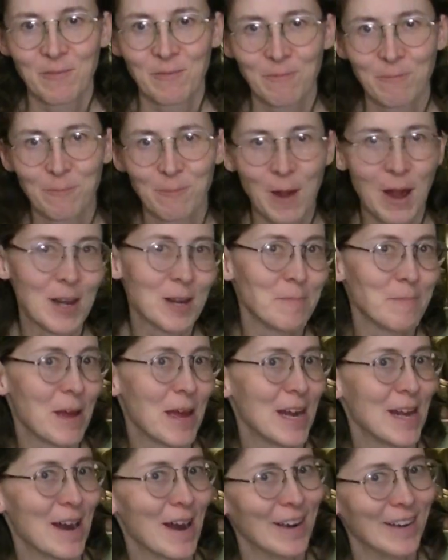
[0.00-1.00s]

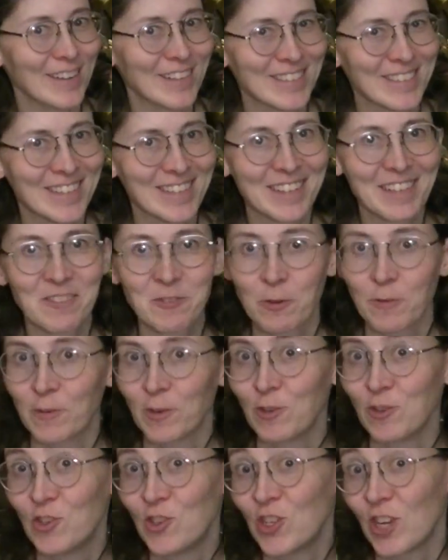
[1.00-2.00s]
ready-made art skills, or if
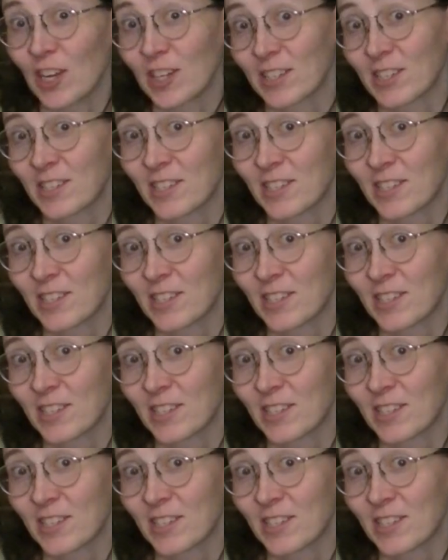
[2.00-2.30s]
you're just